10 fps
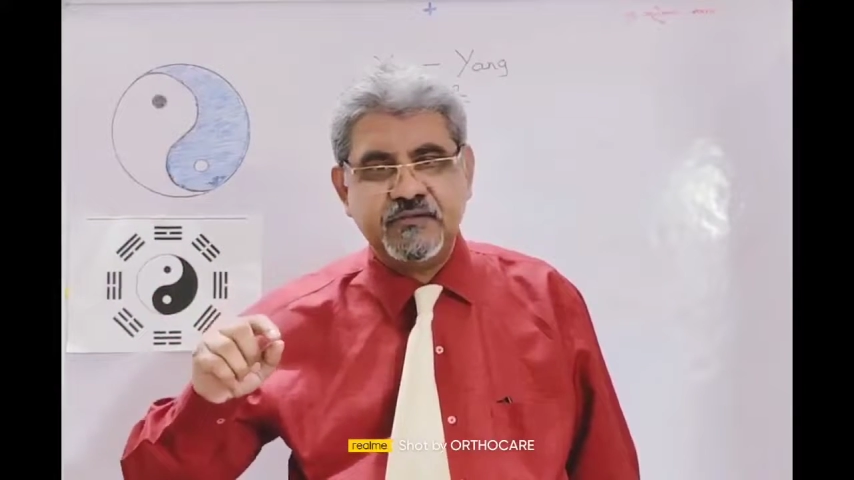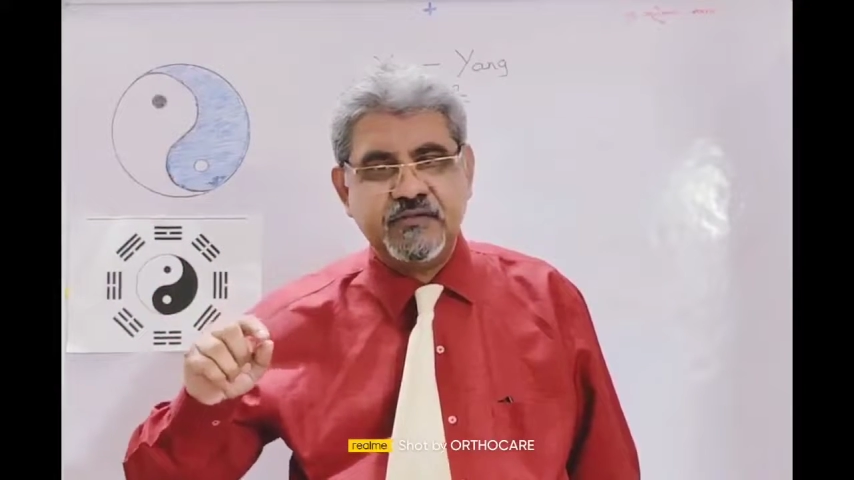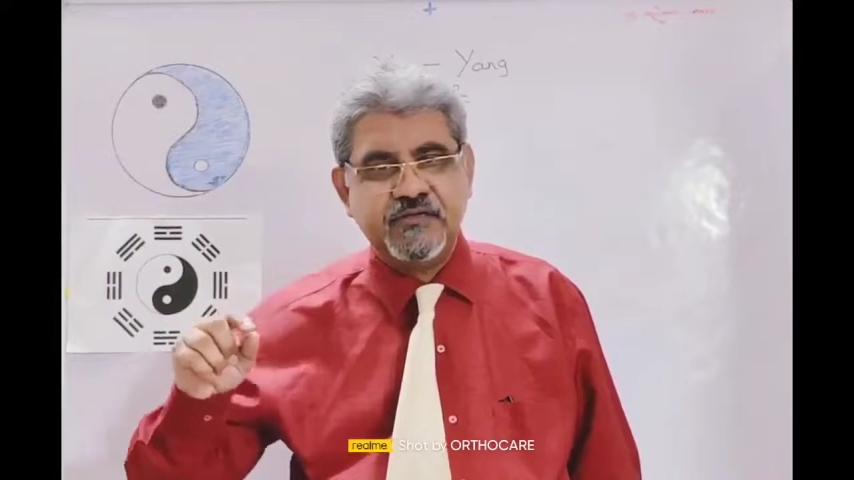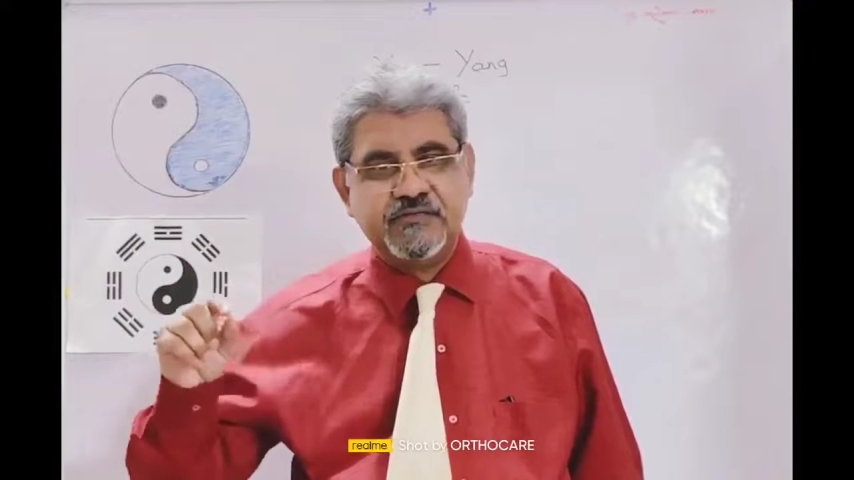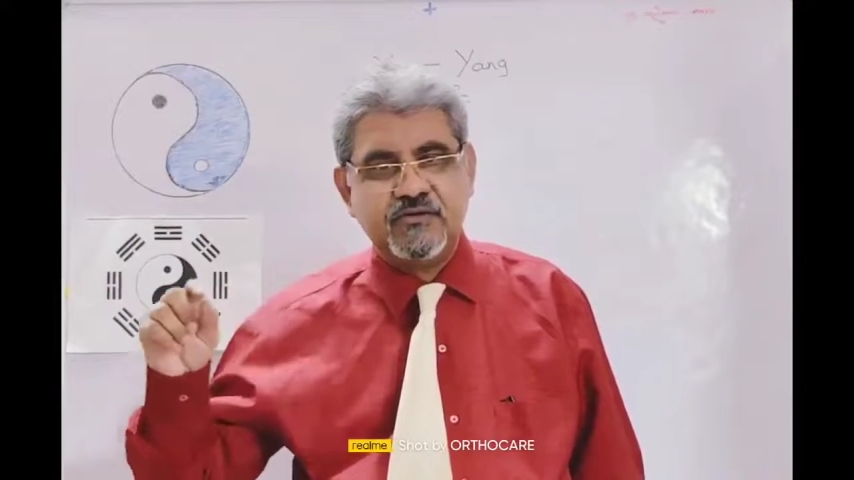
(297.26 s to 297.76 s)

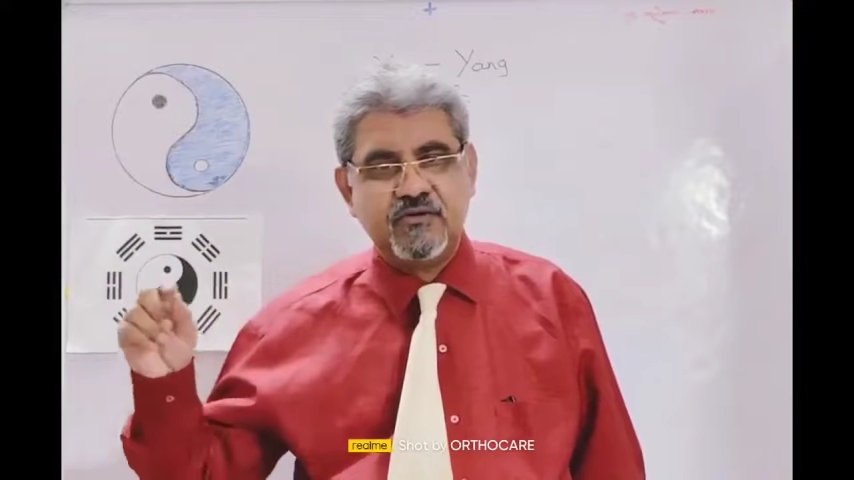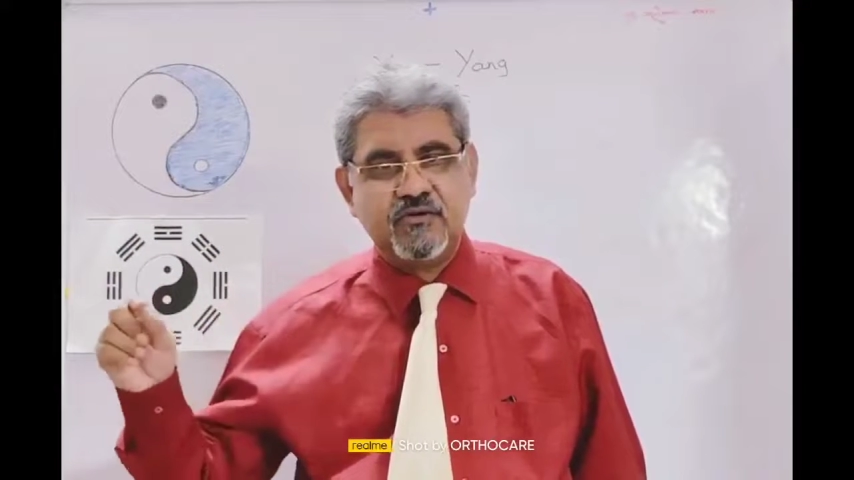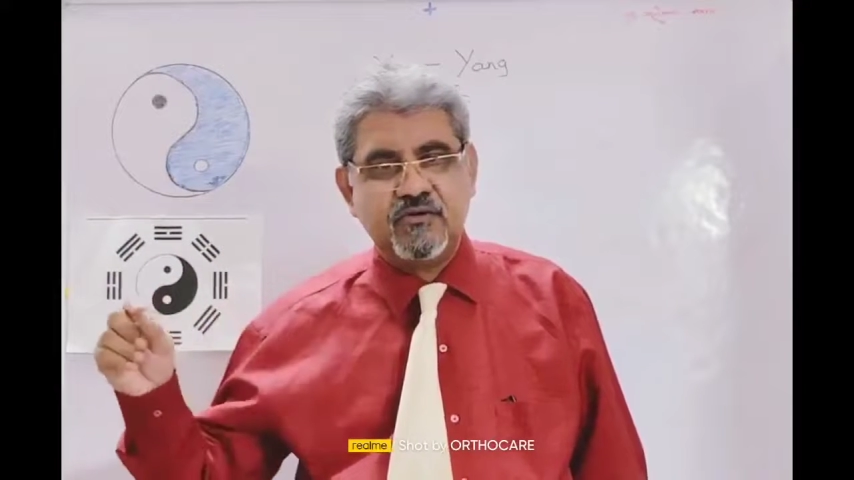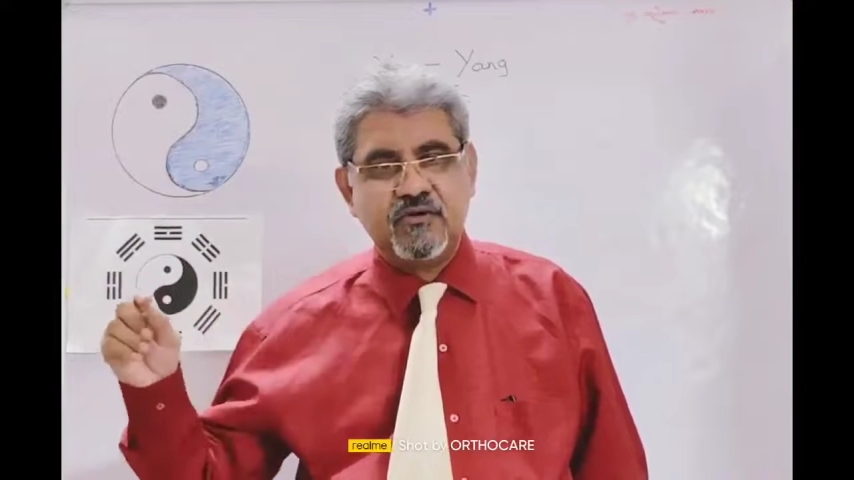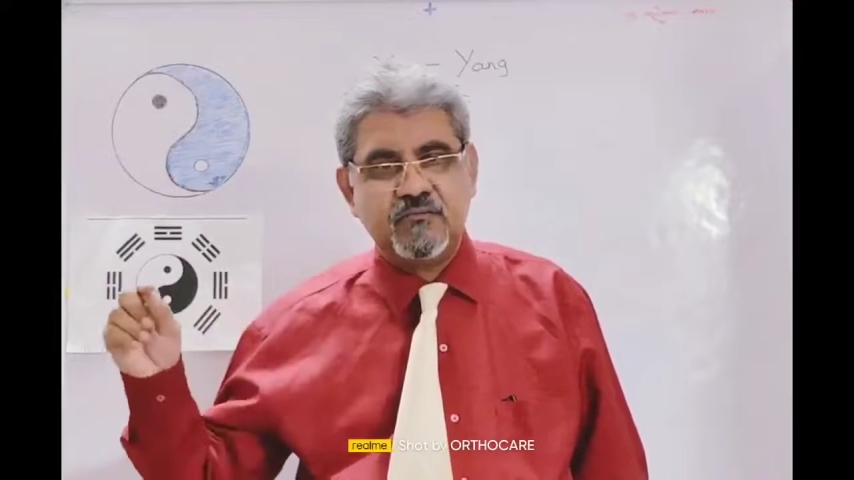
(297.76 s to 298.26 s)
It is a
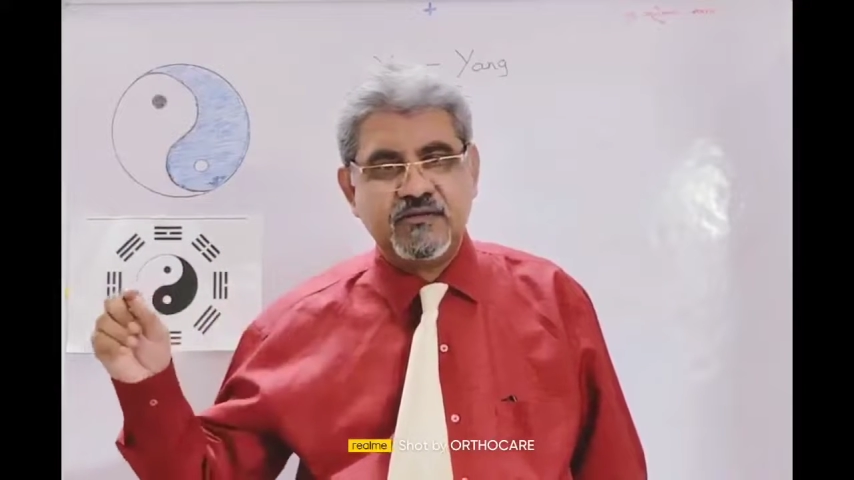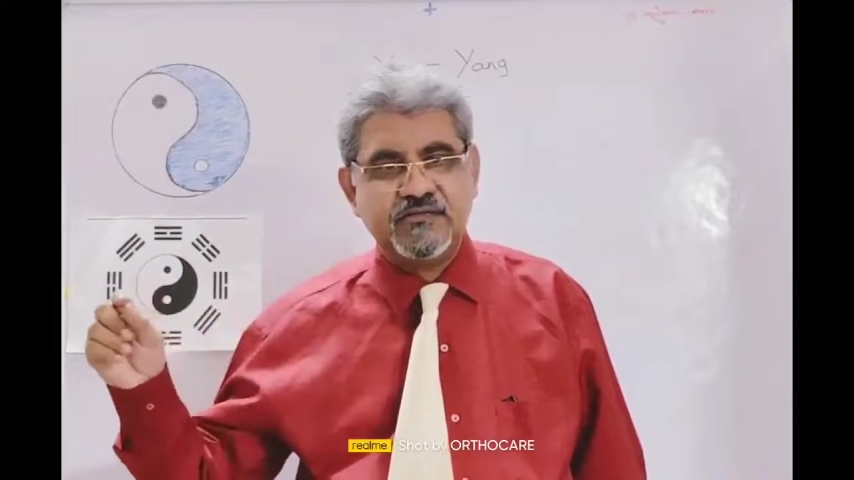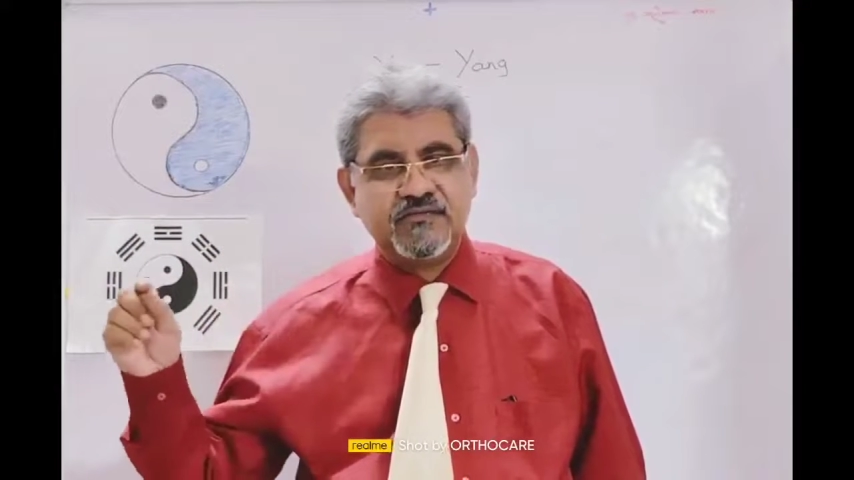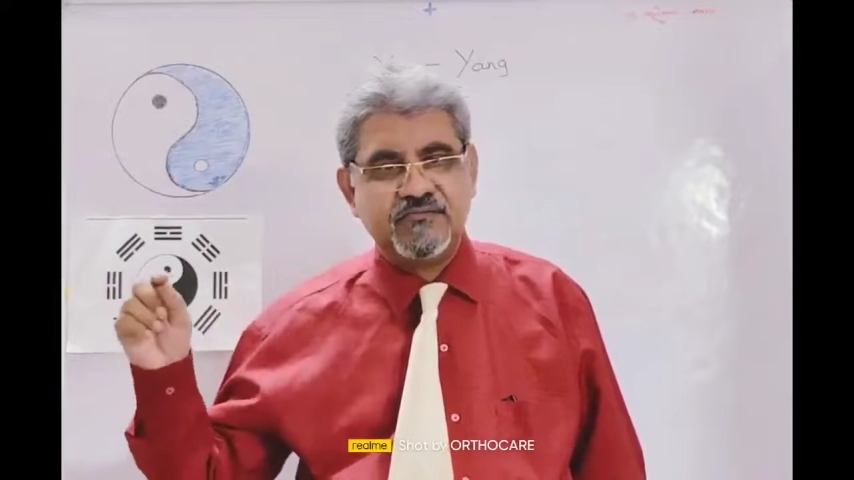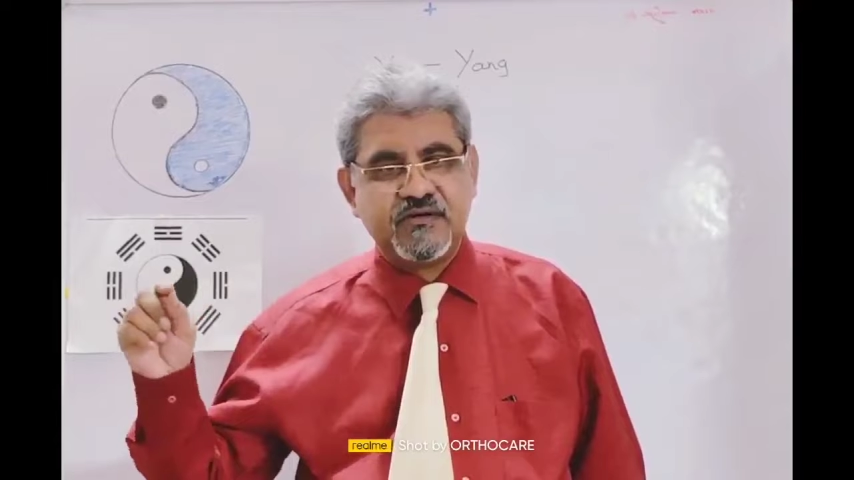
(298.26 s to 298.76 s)
whole complex
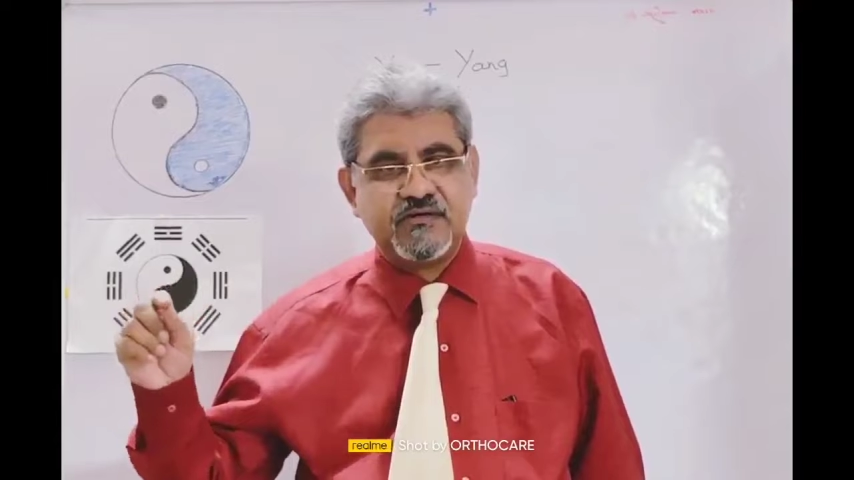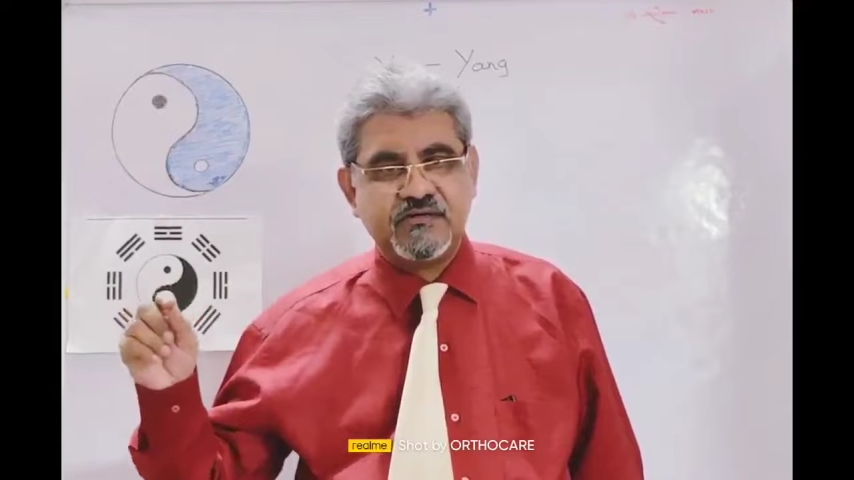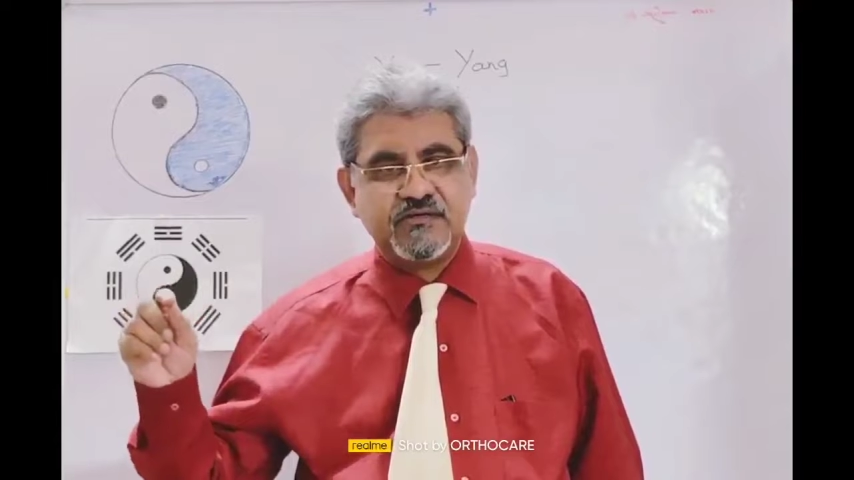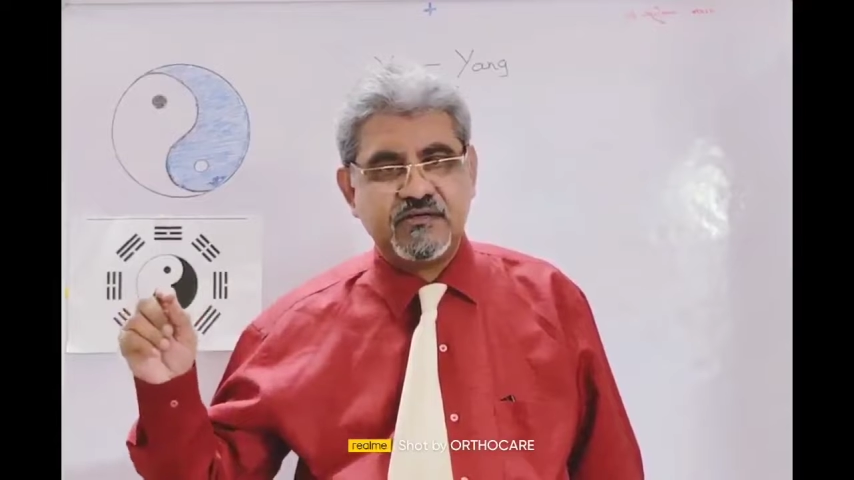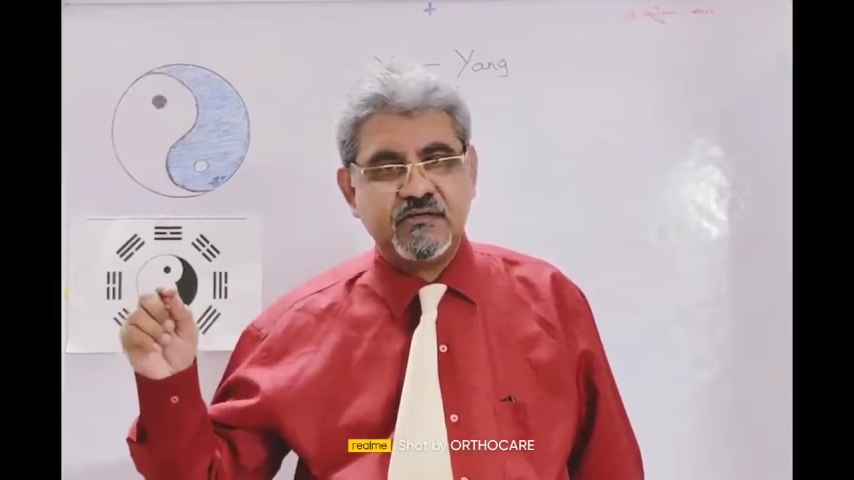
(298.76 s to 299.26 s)
of
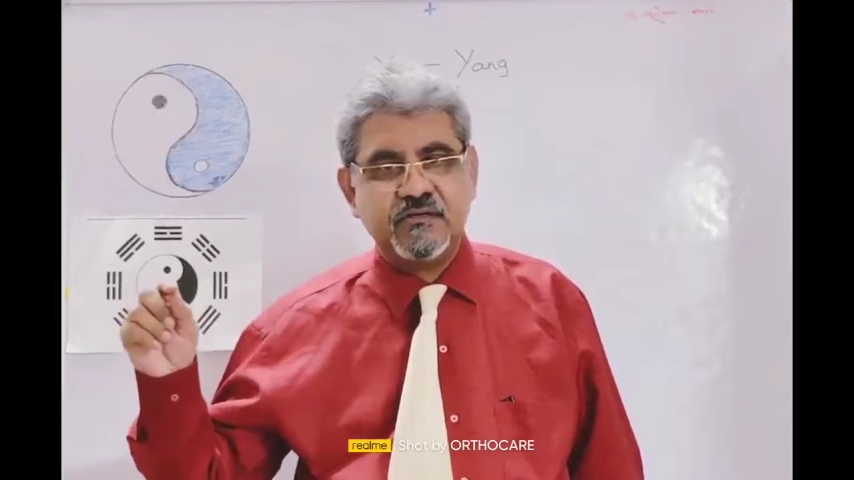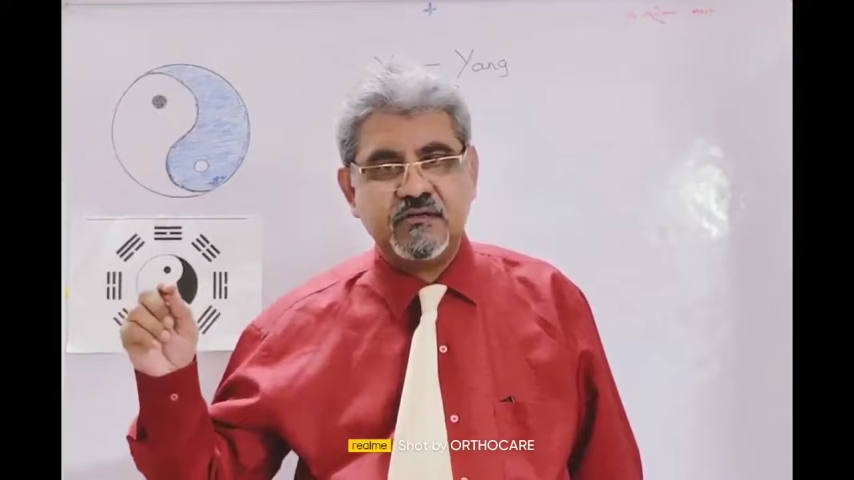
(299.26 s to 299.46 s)
structure